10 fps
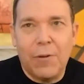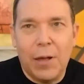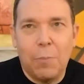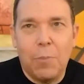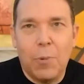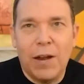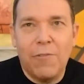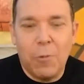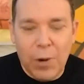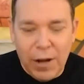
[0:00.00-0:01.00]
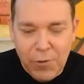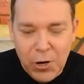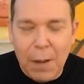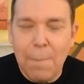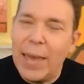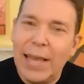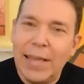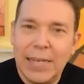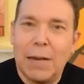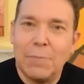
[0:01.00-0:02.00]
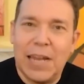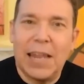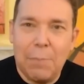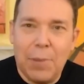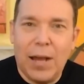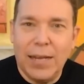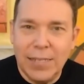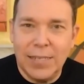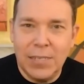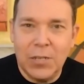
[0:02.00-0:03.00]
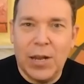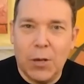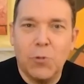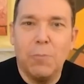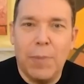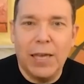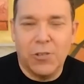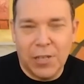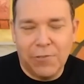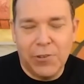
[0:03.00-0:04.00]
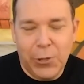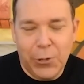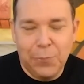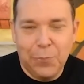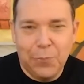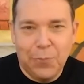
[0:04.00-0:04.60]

that'll help whatever whatever you're going to make that comes out of that box is going to help you make yourself anew